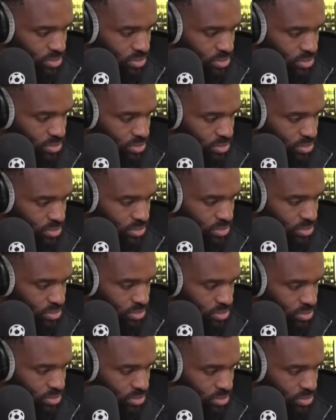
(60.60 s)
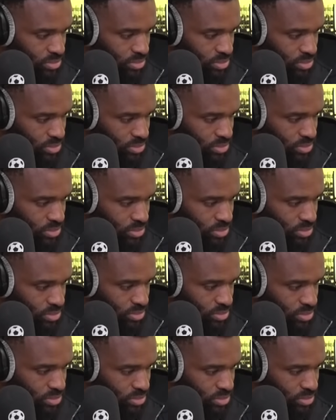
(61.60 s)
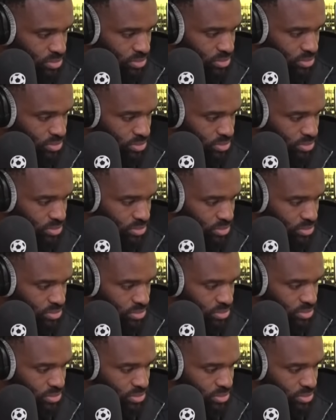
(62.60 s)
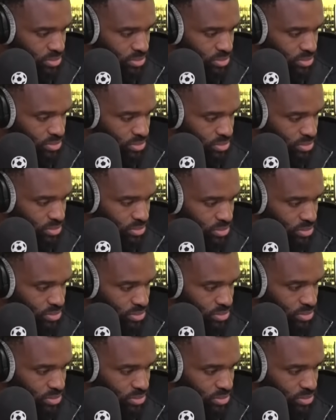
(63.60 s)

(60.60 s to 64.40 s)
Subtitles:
The person shown says nothing.